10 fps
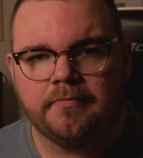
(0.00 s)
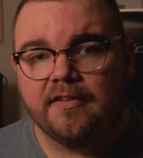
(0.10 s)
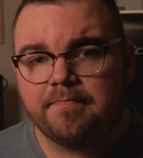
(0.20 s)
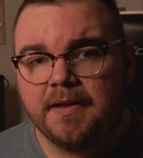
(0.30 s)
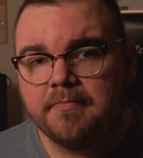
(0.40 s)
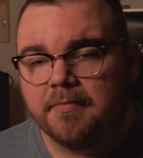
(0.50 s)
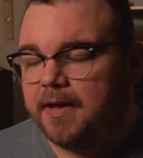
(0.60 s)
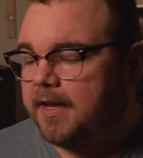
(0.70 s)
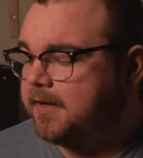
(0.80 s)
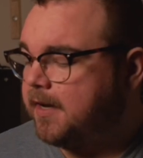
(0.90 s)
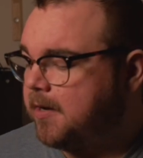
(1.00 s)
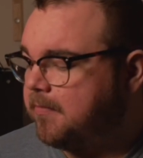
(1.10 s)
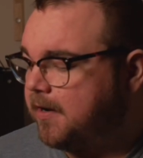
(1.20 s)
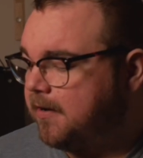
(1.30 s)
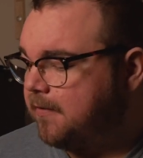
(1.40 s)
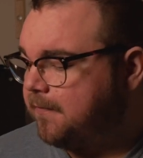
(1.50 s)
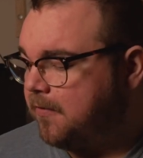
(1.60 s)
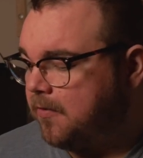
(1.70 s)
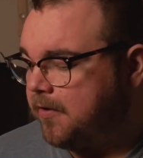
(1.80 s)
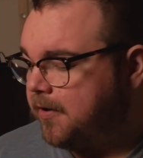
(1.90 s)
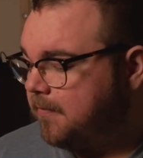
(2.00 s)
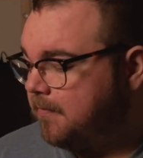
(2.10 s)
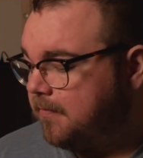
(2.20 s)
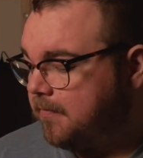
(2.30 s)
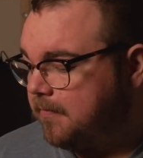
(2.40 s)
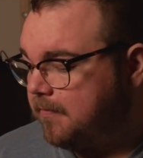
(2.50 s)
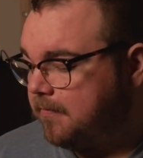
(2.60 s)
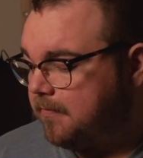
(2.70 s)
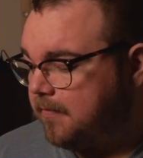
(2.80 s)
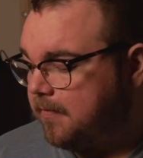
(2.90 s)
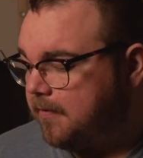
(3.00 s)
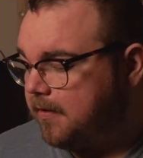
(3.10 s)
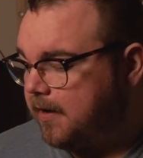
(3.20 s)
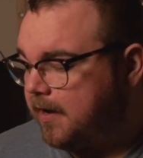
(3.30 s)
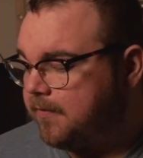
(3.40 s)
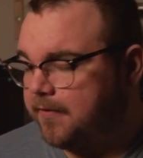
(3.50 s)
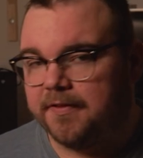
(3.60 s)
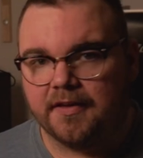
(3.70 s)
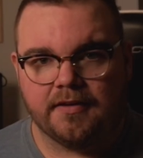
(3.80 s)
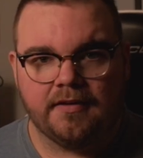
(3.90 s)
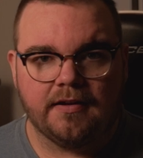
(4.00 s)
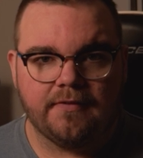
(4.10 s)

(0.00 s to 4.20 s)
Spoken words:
It's been my main camera for everything,